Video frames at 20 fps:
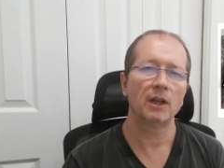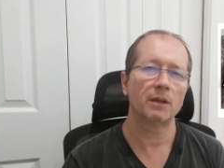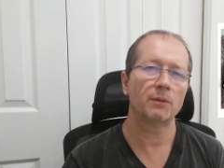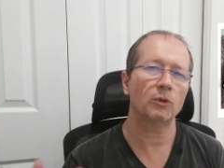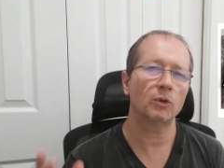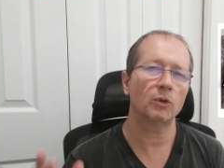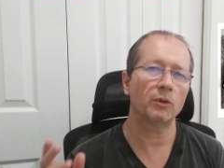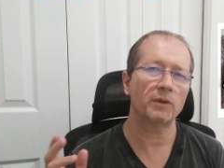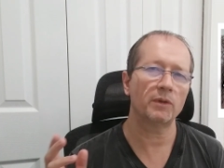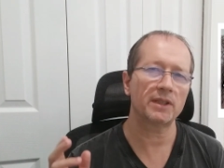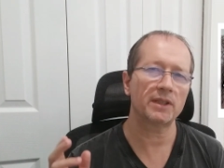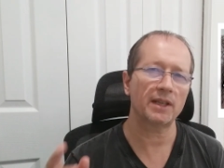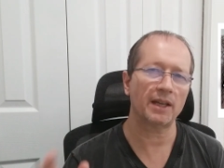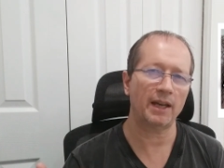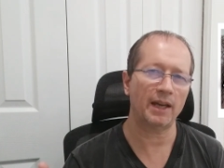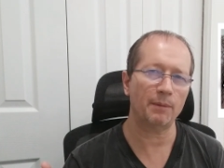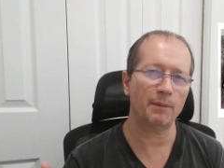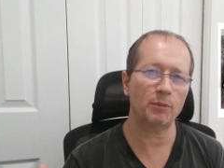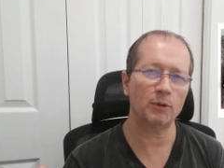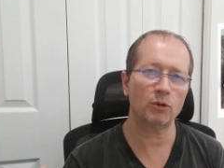I'm always
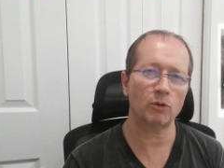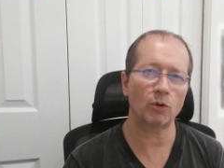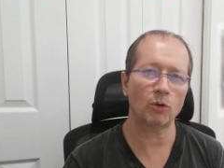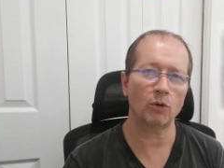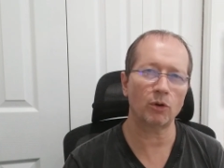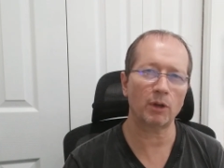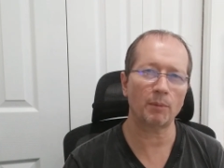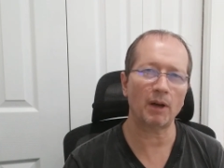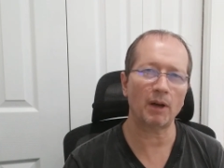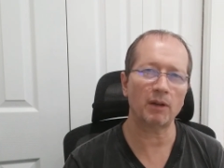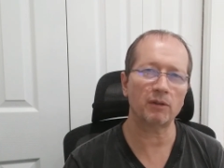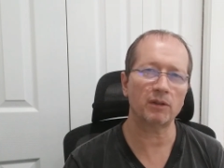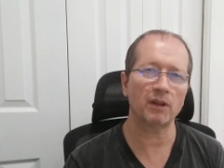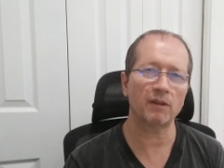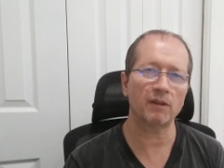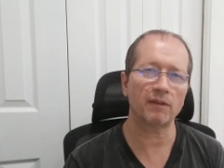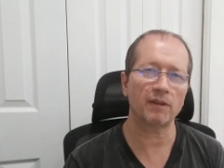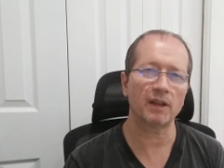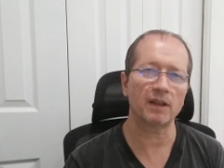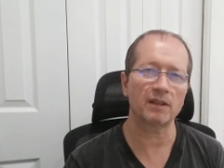happy to talk about
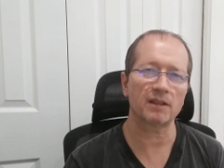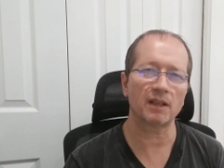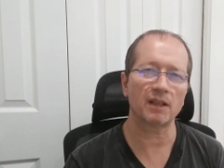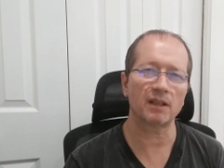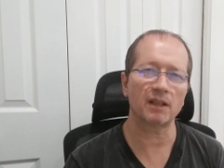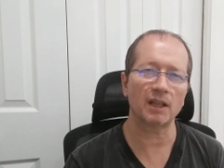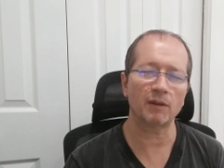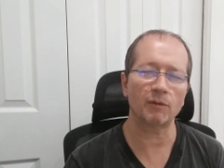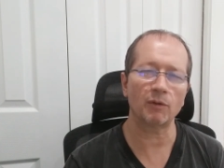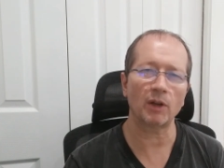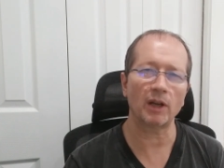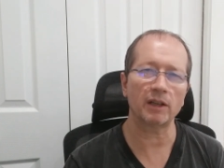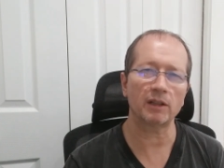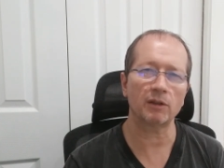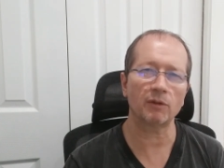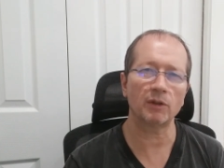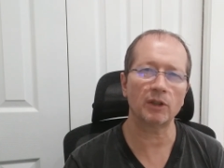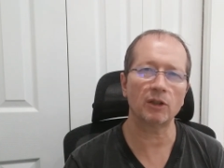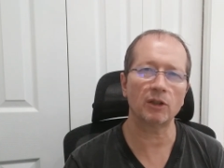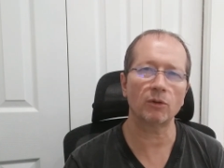these things. And if you like
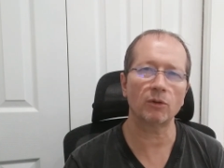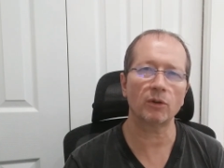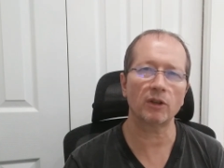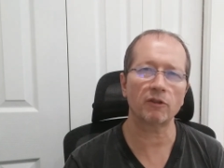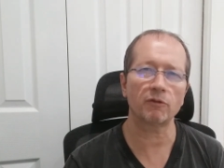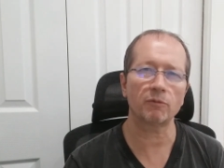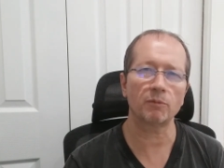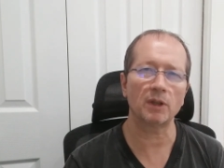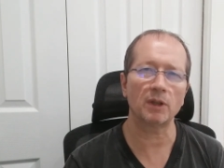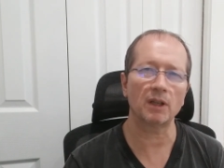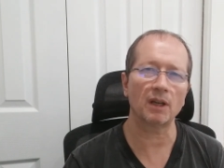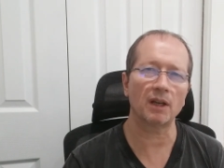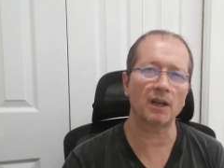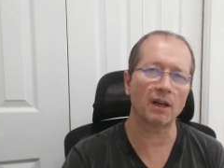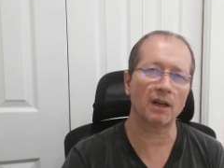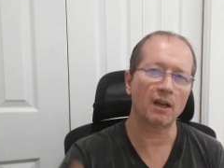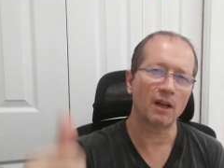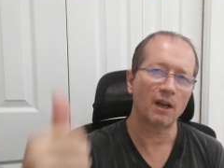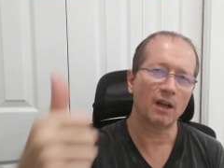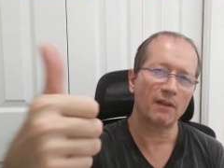the video, give me
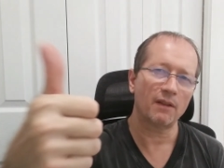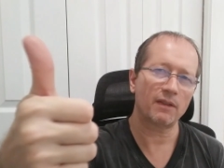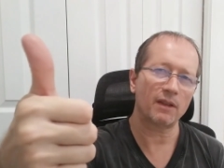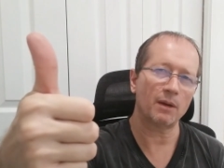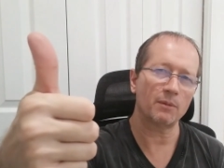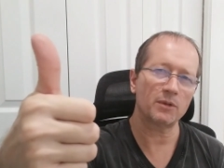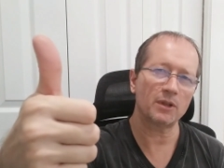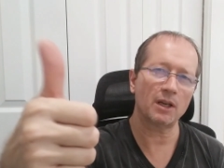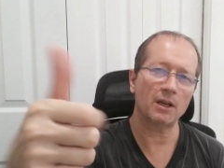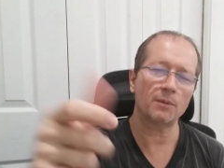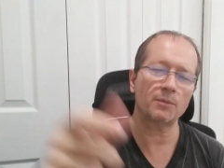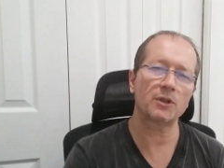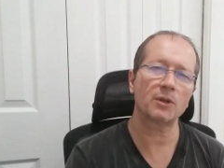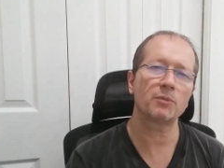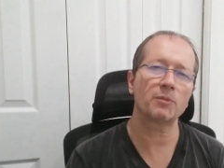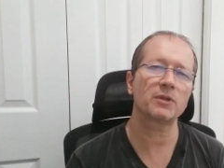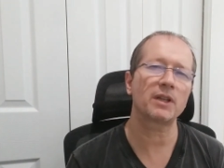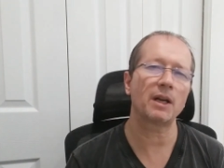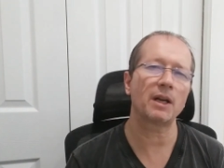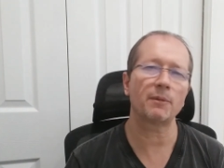a thumbs up,
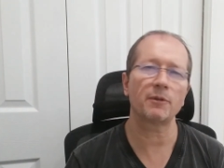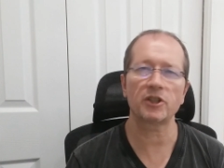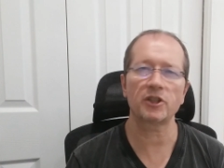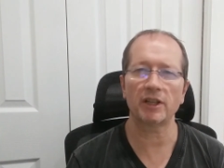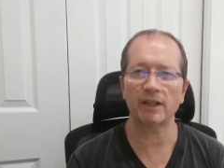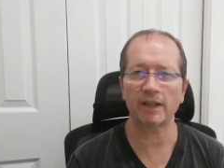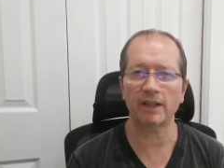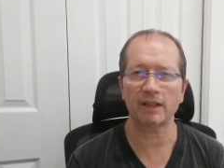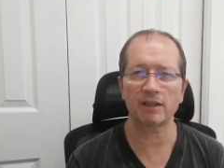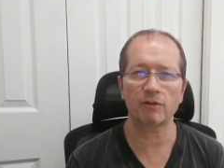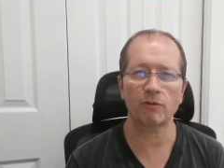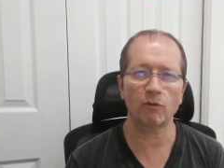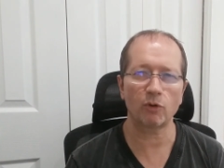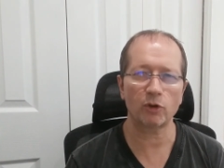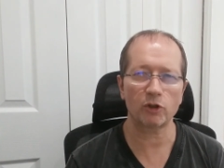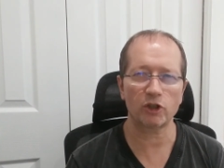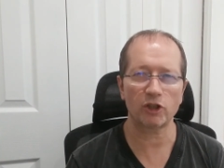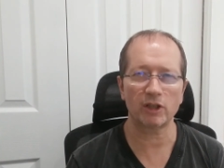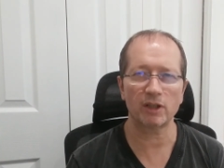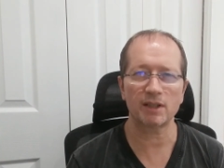subscribe my channel. Thanks for
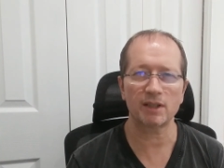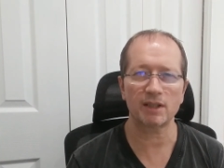watching.